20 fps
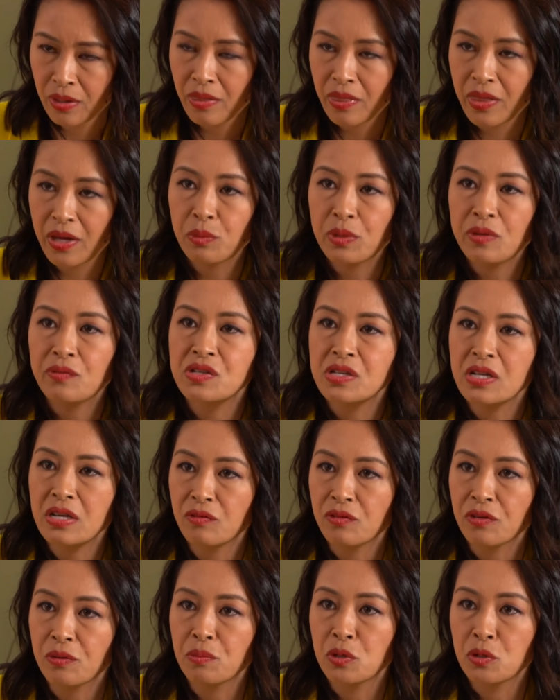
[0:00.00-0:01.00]
that we've seen
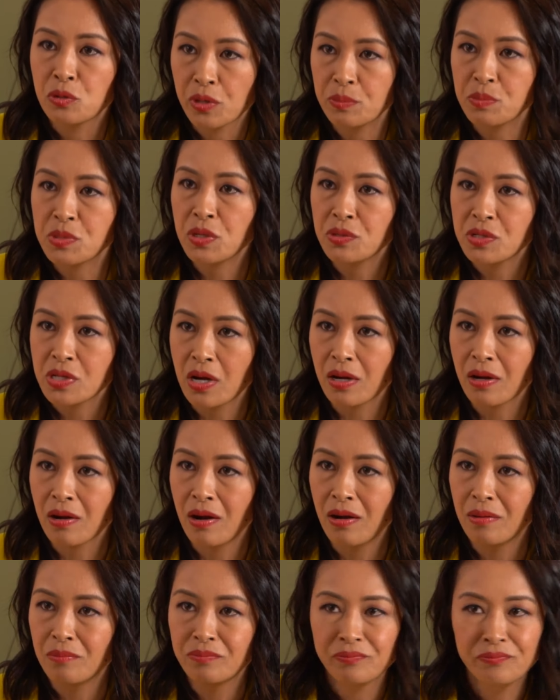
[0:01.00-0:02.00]
from
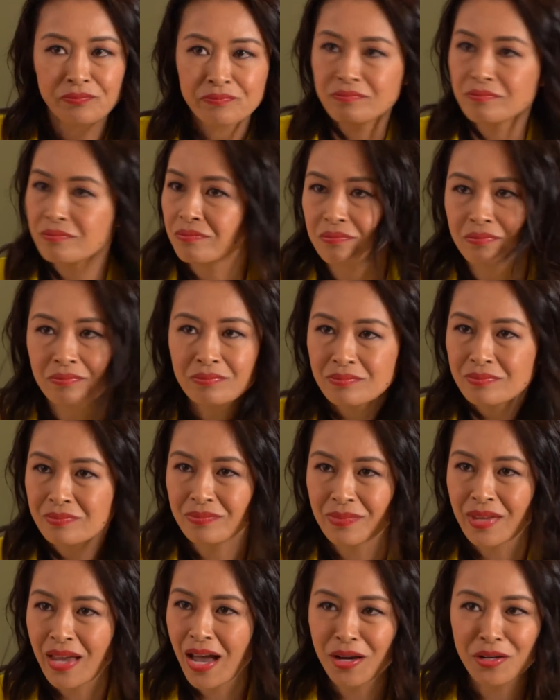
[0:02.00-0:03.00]
Crypto.com.
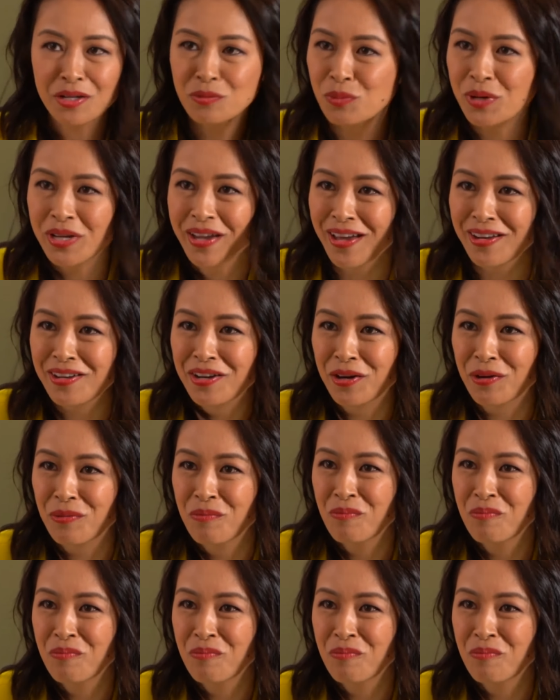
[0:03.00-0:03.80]
How did we get here?